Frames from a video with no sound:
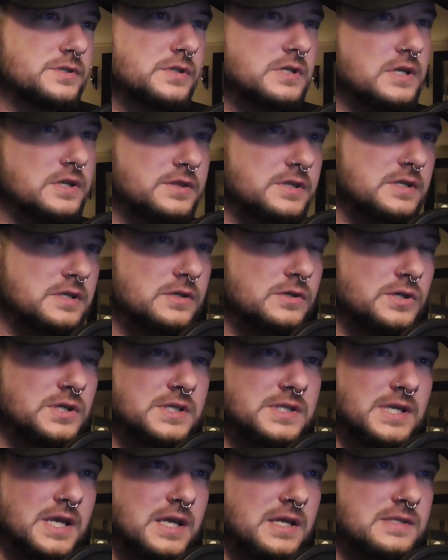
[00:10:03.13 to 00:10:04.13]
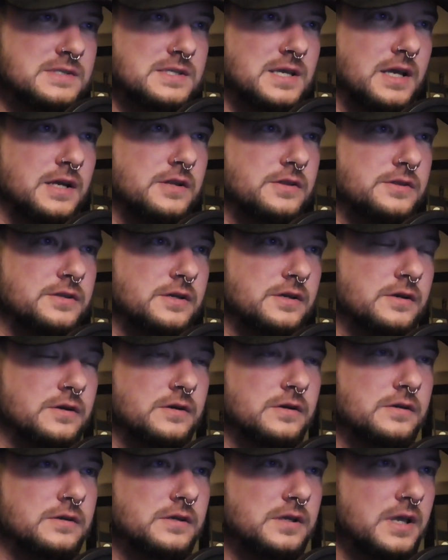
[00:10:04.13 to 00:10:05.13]
so you think you can dance kind of thing,
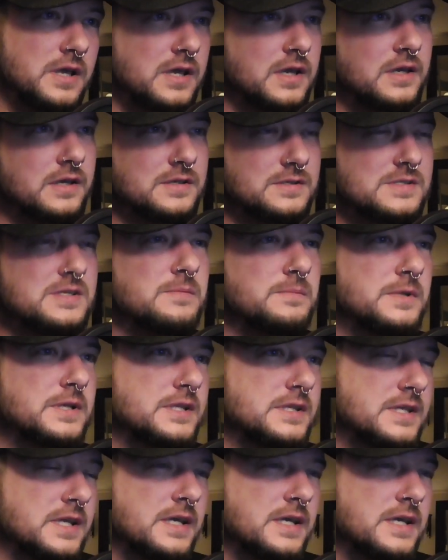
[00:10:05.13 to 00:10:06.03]
or yeah, something like